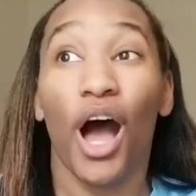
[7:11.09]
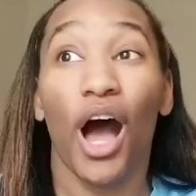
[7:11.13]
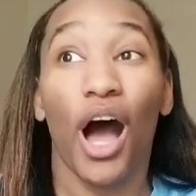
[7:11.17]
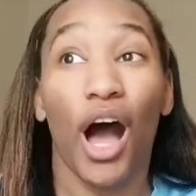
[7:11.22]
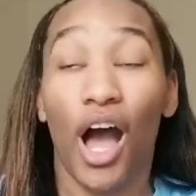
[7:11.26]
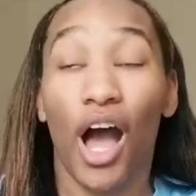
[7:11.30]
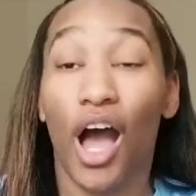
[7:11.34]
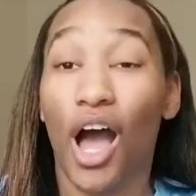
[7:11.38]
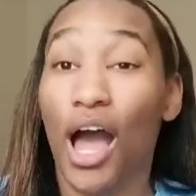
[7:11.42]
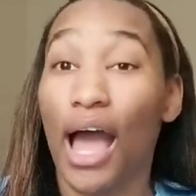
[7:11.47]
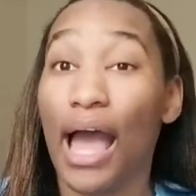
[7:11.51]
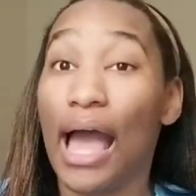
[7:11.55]

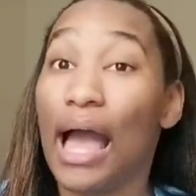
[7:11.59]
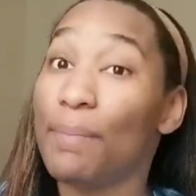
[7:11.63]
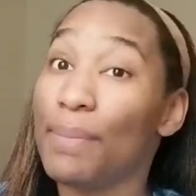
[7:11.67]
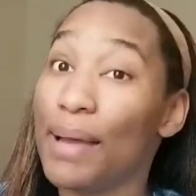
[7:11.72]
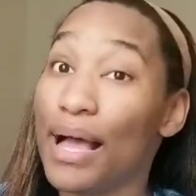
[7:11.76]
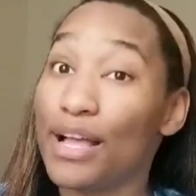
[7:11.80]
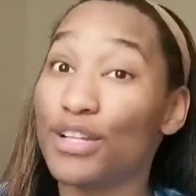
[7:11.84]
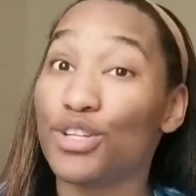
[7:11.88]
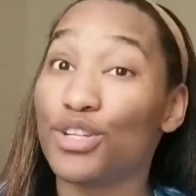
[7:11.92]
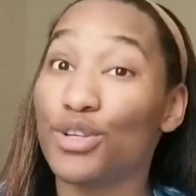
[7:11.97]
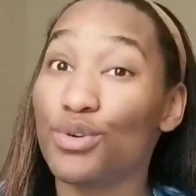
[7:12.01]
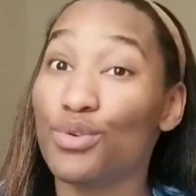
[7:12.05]
Uh, how
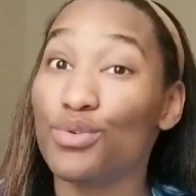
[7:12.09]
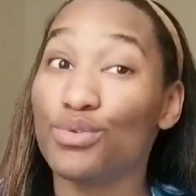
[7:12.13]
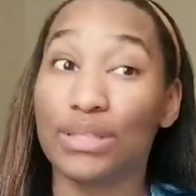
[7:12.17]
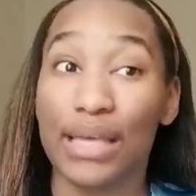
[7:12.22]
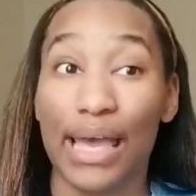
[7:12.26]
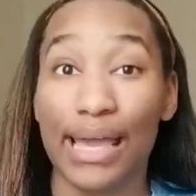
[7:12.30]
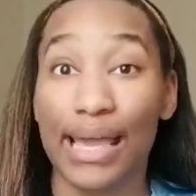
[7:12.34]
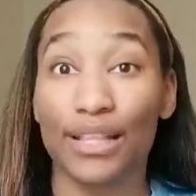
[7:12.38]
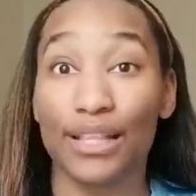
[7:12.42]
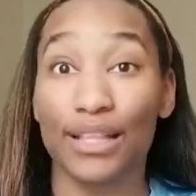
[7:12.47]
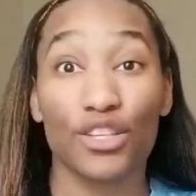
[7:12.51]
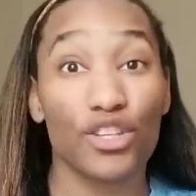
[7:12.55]
about you
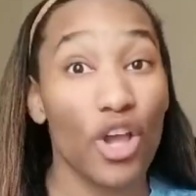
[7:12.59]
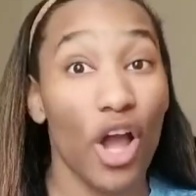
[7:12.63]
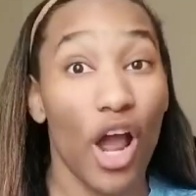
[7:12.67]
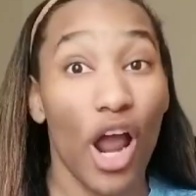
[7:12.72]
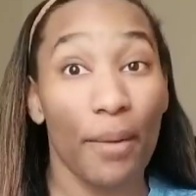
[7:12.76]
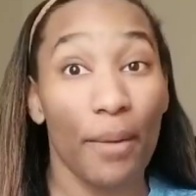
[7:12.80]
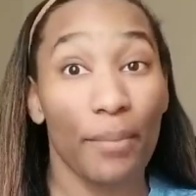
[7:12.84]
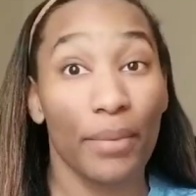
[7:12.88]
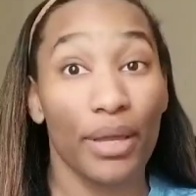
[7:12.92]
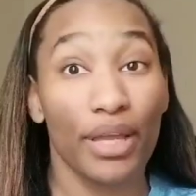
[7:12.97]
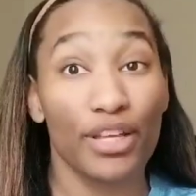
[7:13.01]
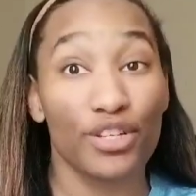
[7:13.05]
take out the
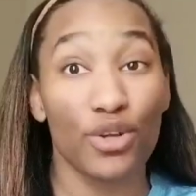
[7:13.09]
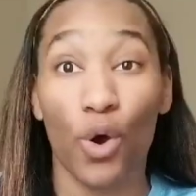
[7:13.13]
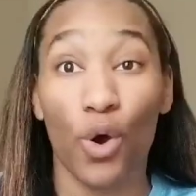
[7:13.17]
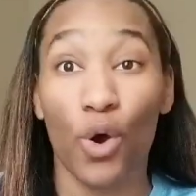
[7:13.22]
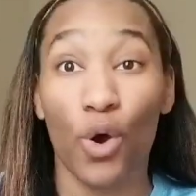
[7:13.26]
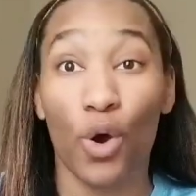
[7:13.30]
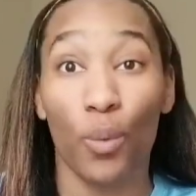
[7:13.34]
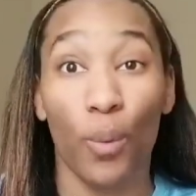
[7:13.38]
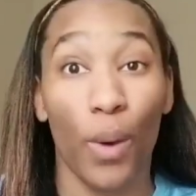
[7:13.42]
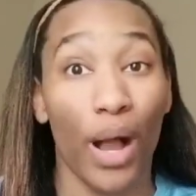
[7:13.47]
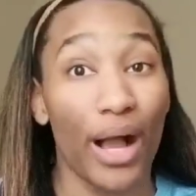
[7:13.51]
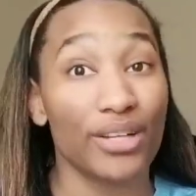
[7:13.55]
garbage
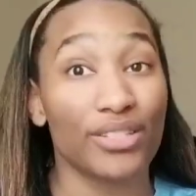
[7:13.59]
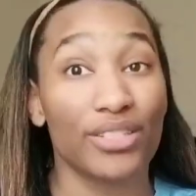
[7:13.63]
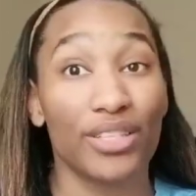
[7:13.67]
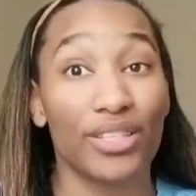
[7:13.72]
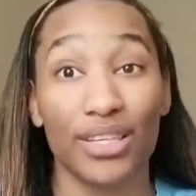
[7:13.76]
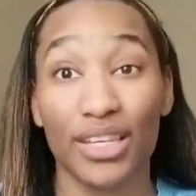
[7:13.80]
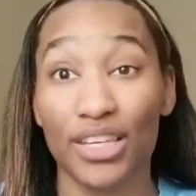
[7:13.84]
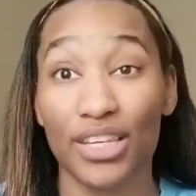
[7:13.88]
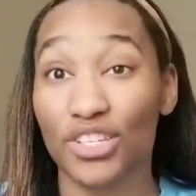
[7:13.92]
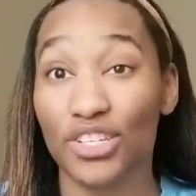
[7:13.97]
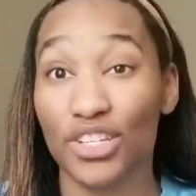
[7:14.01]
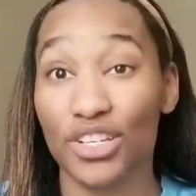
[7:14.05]
or wash the
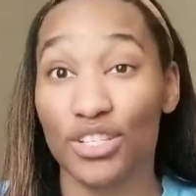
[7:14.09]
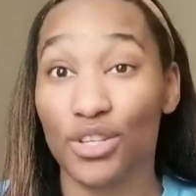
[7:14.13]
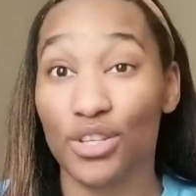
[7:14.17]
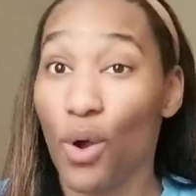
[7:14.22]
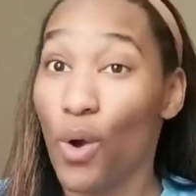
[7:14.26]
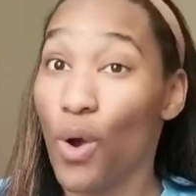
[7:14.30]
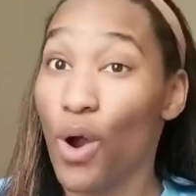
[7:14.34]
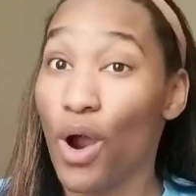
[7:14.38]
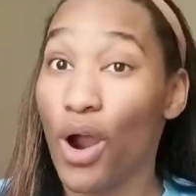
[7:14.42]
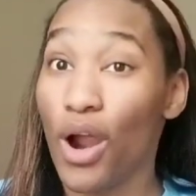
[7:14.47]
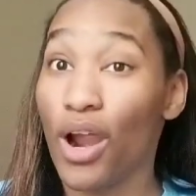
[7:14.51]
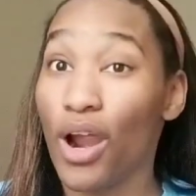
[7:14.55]
dishes
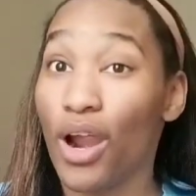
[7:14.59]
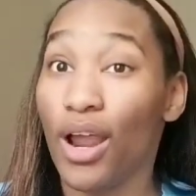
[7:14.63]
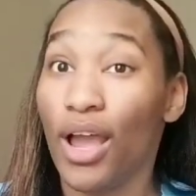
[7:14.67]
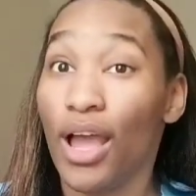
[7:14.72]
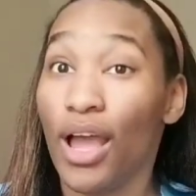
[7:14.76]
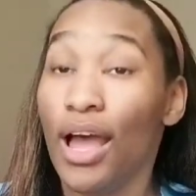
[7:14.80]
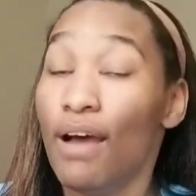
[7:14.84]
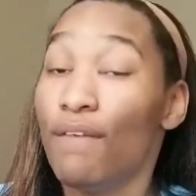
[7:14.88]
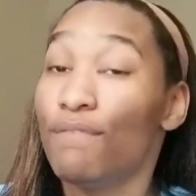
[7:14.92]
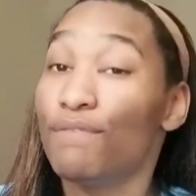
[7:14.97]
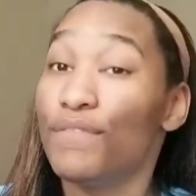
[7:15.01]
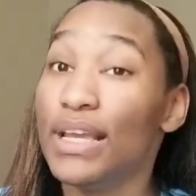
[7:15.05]
or
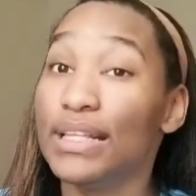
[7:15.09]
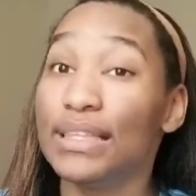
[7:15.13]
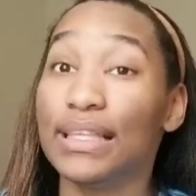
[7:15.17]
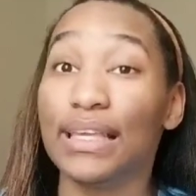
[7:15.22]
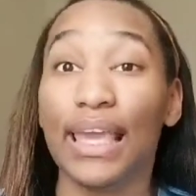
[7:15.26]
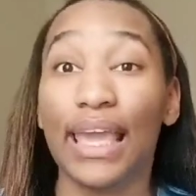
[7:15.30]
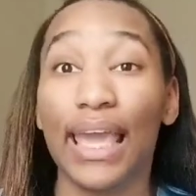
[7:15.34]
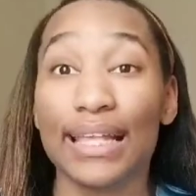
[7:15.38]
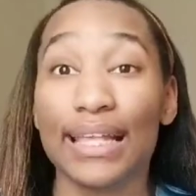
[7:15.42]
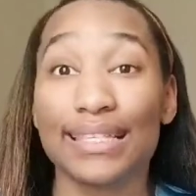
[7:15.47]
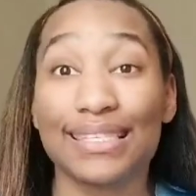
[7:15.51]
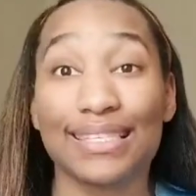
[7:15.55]
feed the
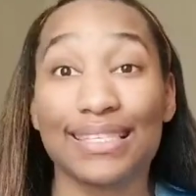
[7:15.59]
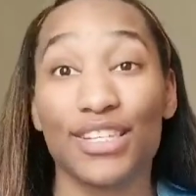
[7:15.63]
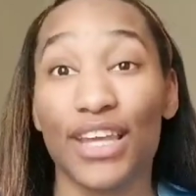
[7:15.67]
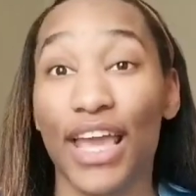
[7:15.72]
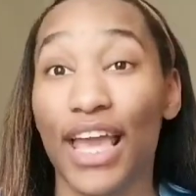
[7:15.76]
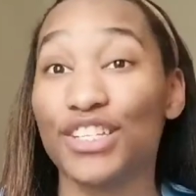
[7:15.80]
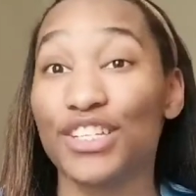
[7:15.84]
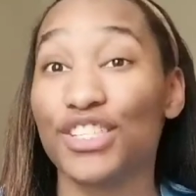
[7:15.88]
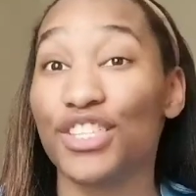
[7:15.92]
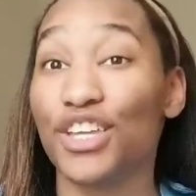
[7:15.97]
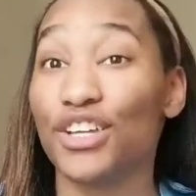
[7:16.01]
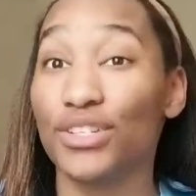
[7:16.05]
kids and
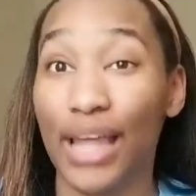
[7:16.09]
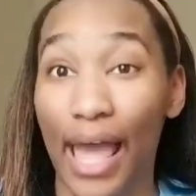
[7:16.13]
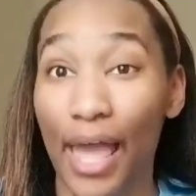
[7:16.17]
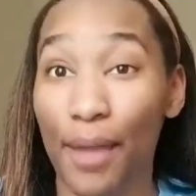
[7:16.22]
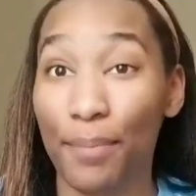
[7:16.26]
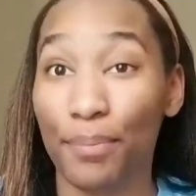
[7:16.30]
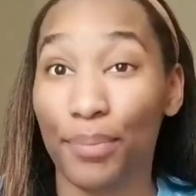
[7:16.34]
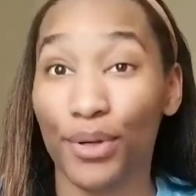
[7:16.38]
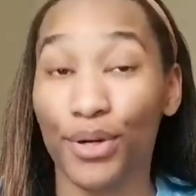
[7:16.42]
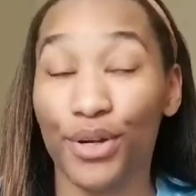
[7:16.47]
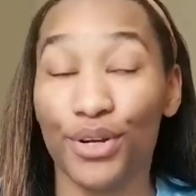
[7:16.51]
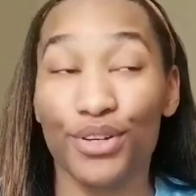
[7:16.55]
change their
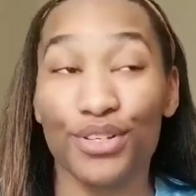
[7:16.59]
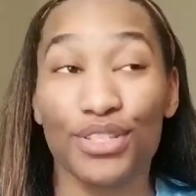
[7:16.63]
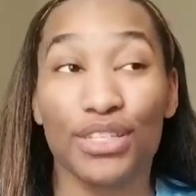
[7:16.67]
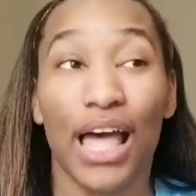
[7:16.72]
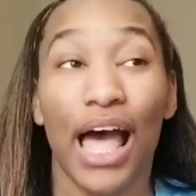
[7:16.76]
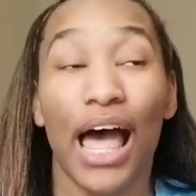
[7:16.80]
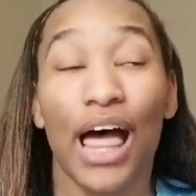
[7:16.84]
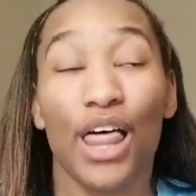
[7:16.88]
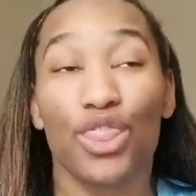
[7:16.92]
diapers?